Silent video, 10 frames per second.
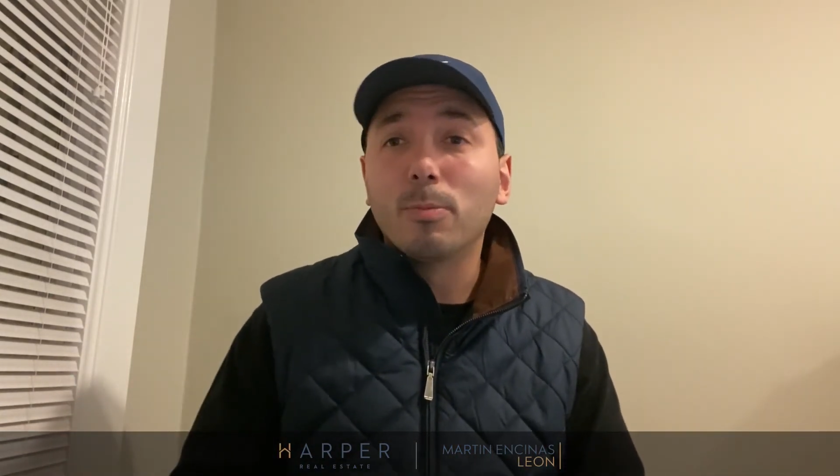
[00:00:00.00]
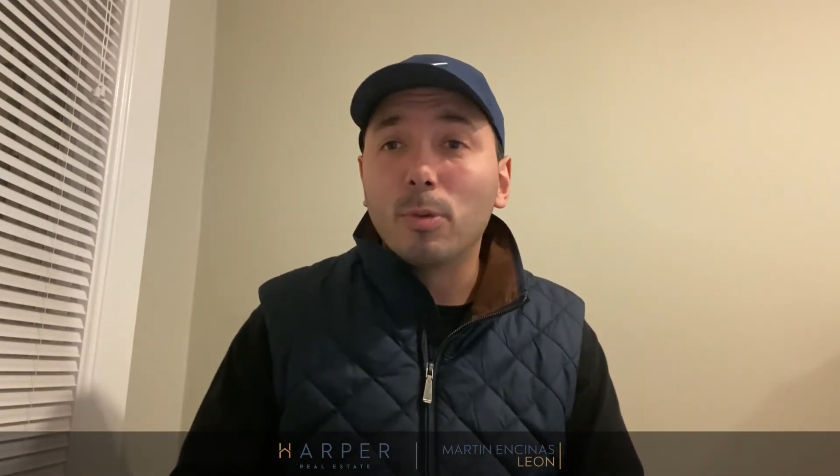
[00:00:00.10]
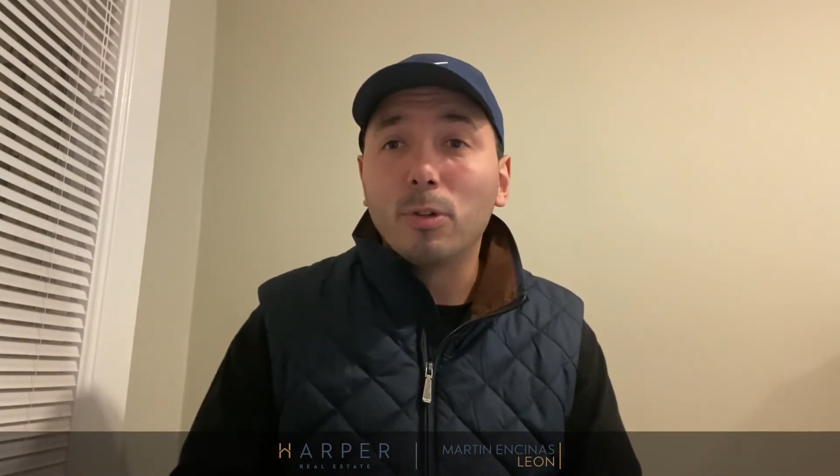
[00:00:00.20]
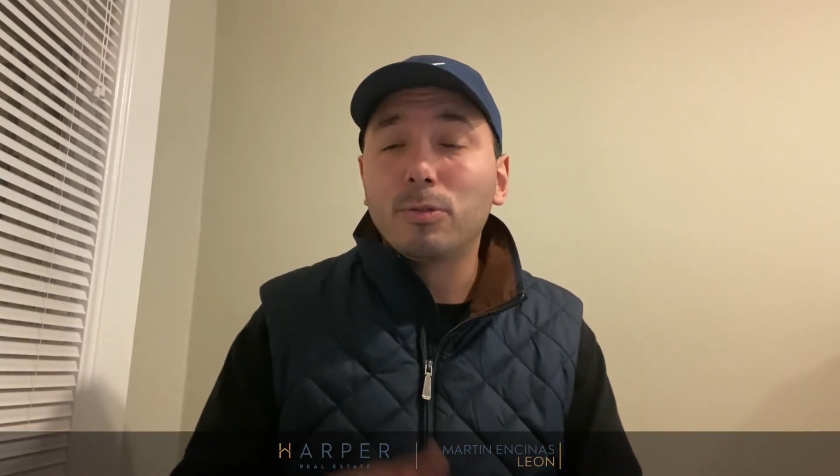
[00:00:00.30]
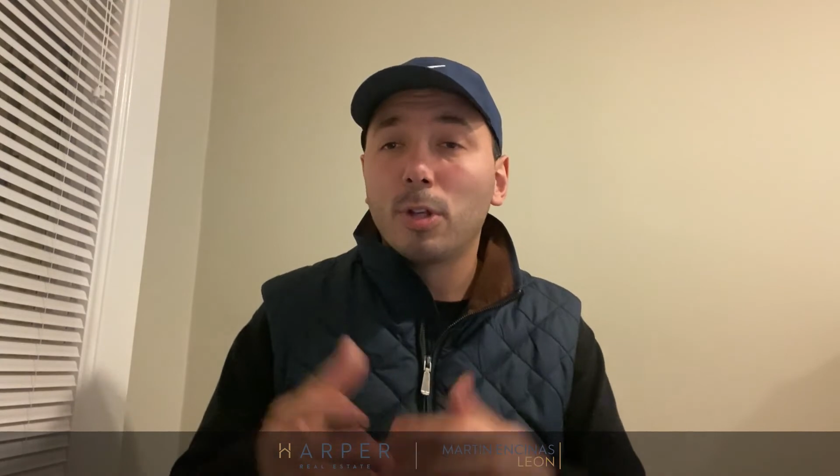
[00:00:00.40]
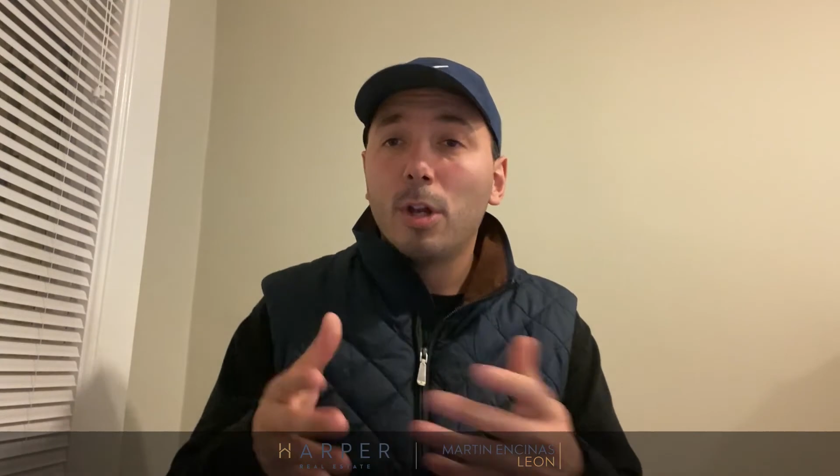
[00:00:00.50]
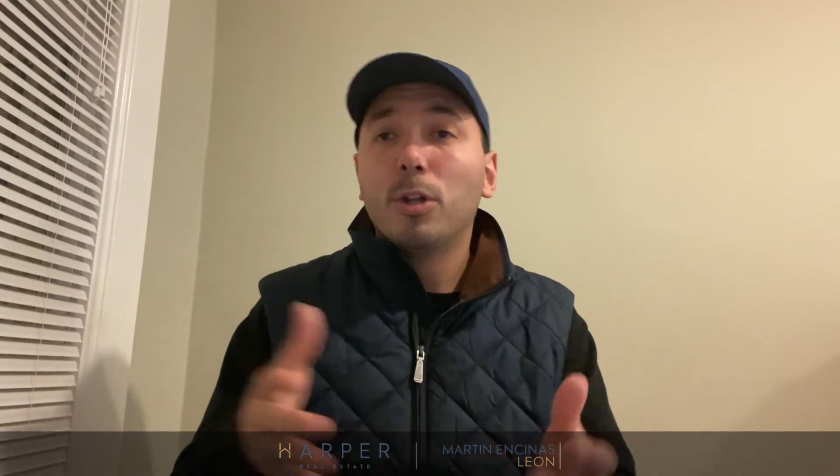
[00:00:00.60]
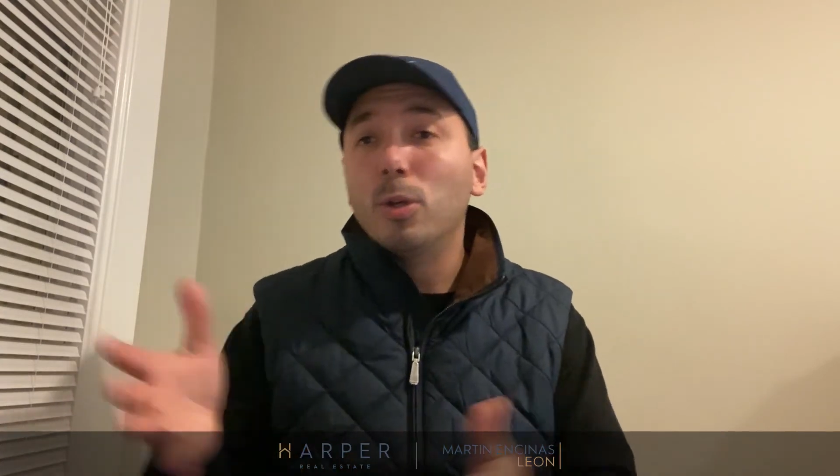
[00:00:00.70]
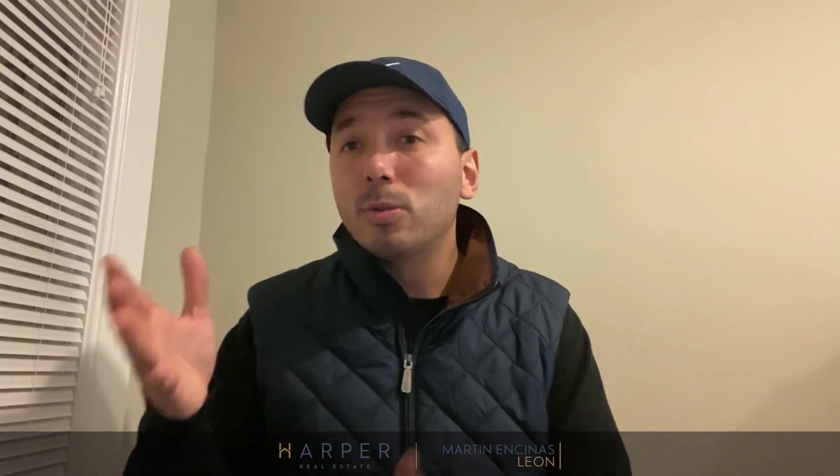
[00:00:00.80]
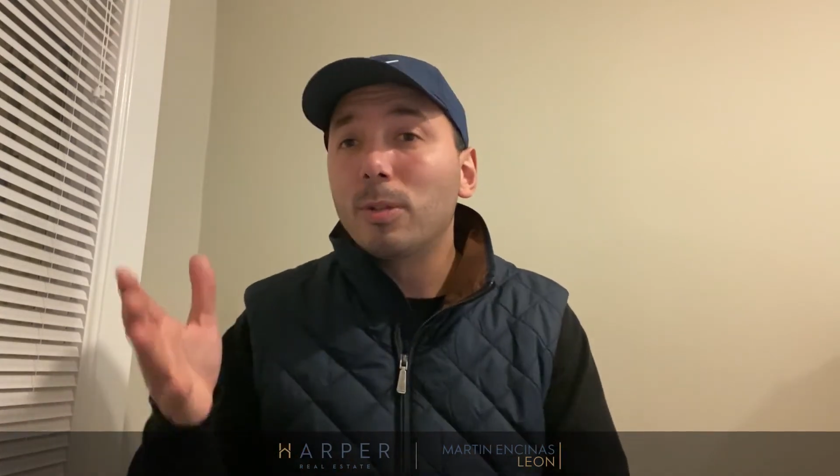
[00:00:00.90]
moves
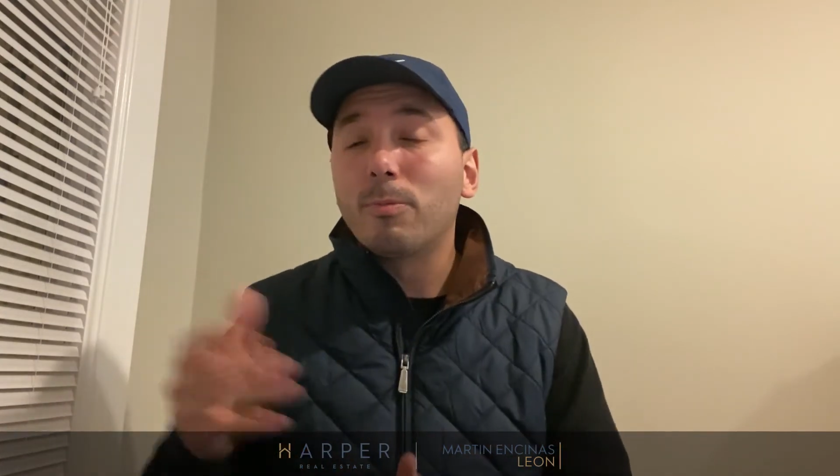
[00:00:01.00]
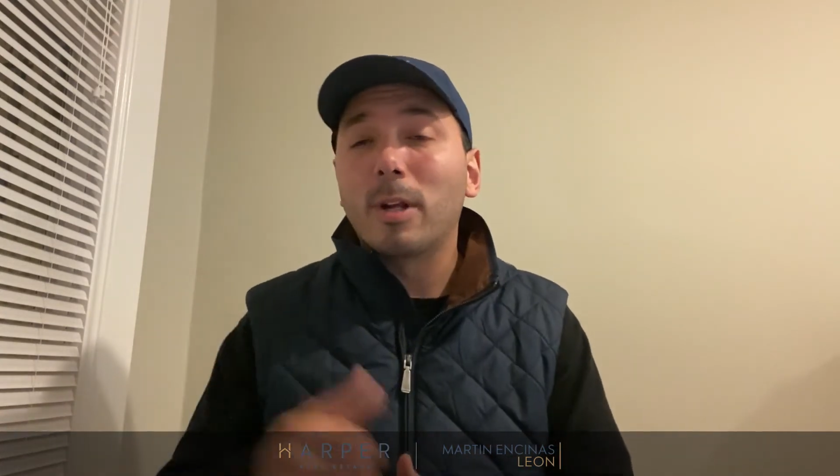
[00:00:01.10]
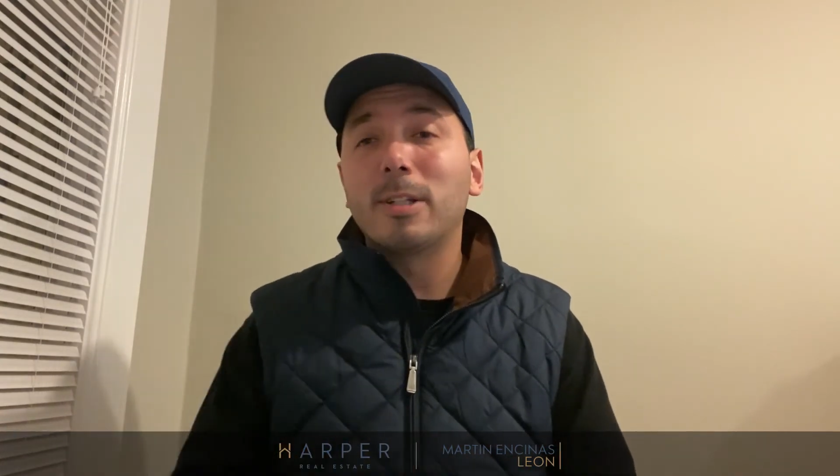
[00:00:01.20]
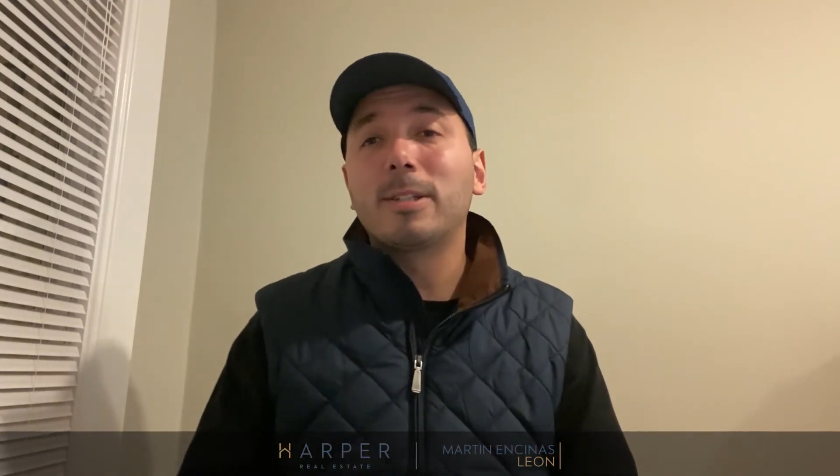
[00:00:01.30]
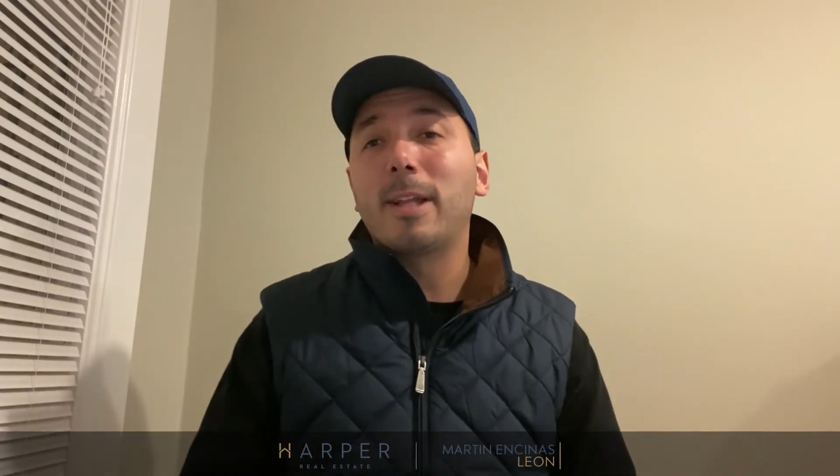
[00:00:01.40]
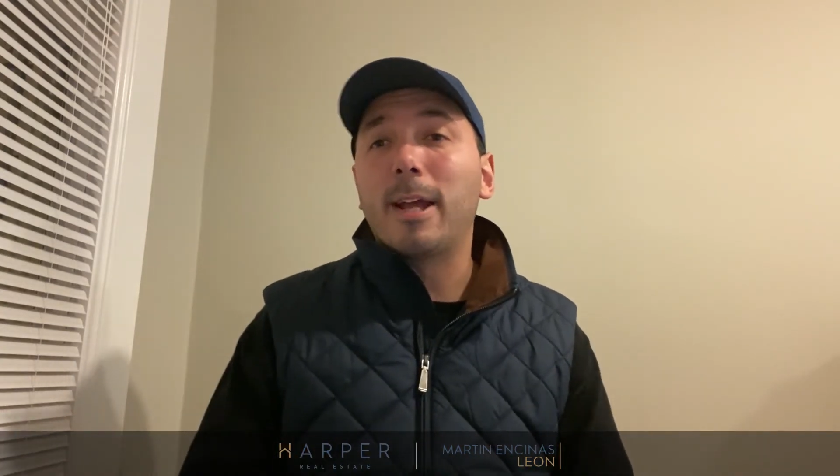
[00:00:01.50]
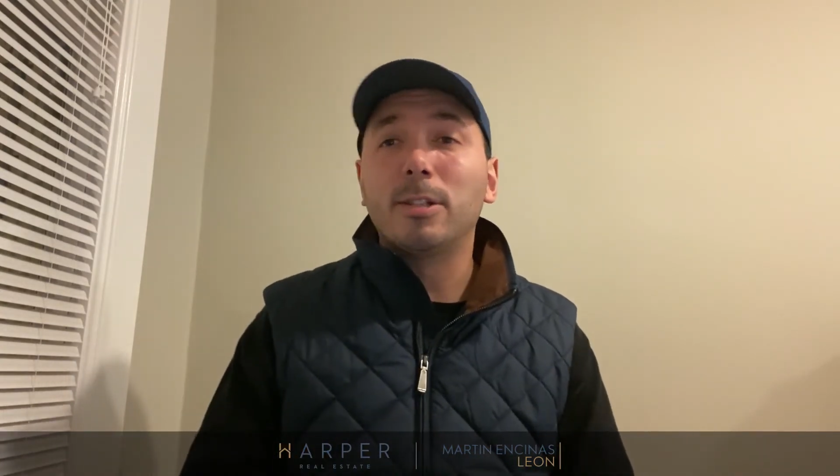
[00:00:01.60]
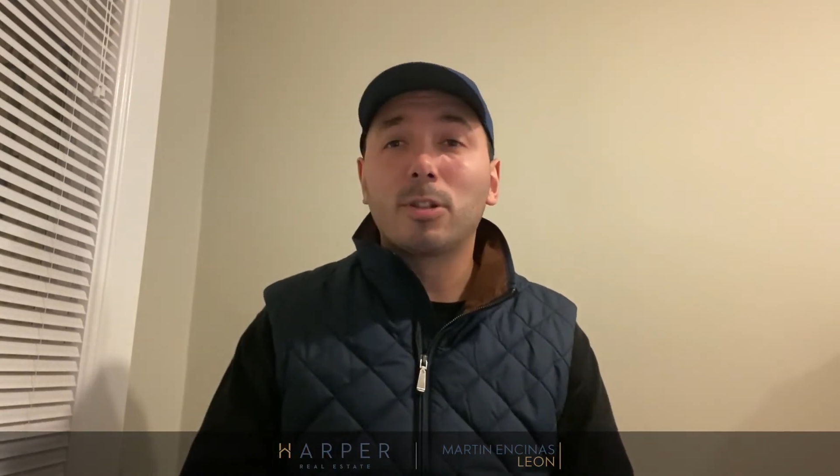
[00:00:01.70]
using real estate.